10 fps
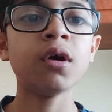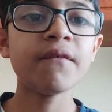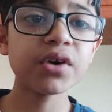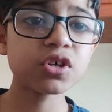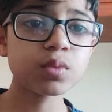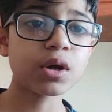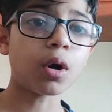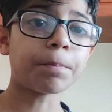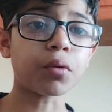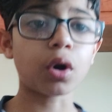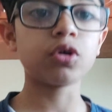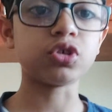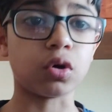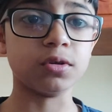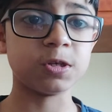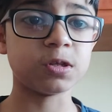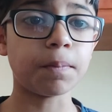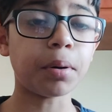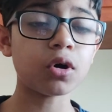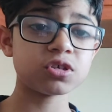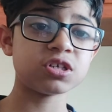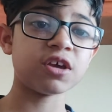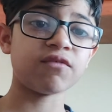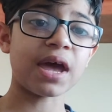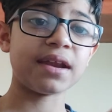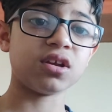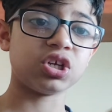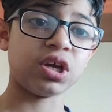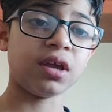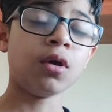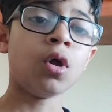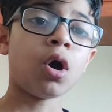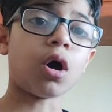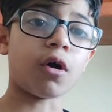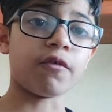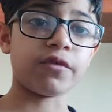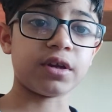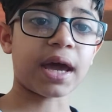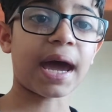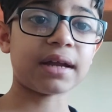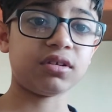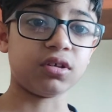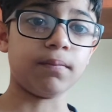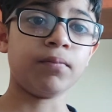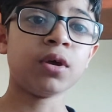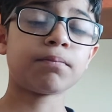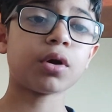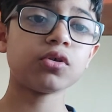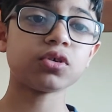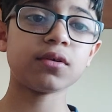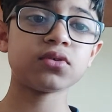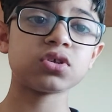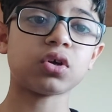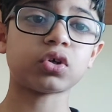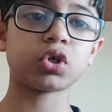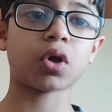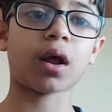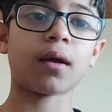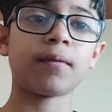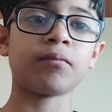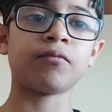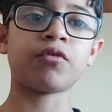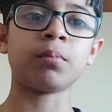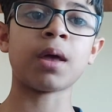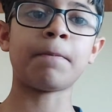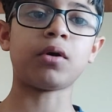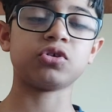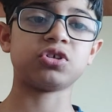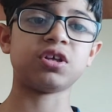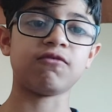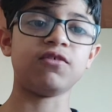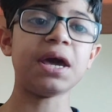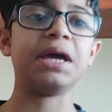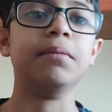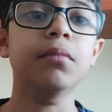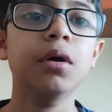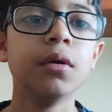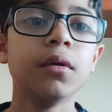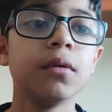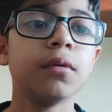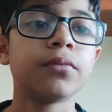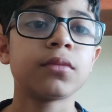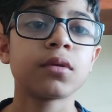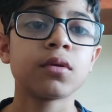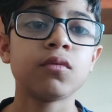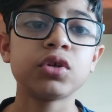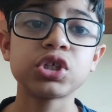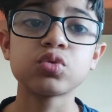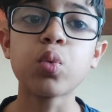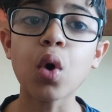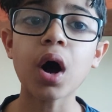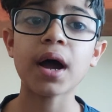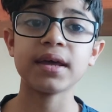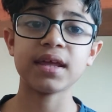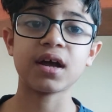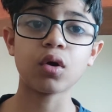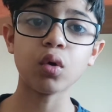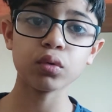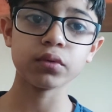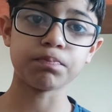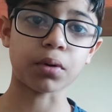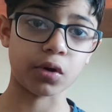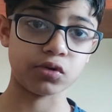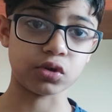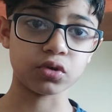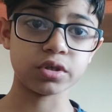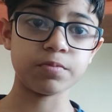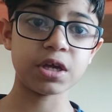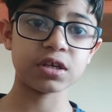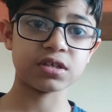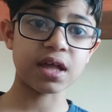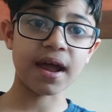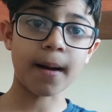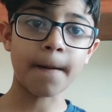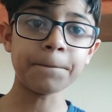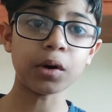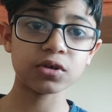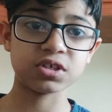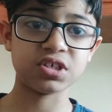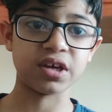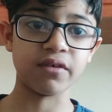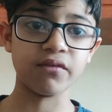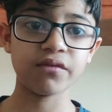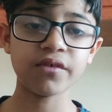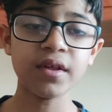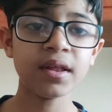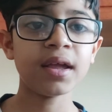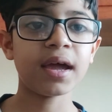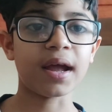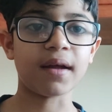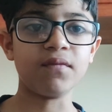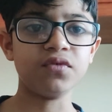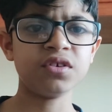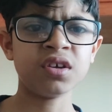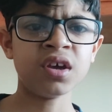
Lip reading: First, we got protons, the positive energy of an atom. Protons also come from their positive name, which is why they're called protons, because they are positive. And,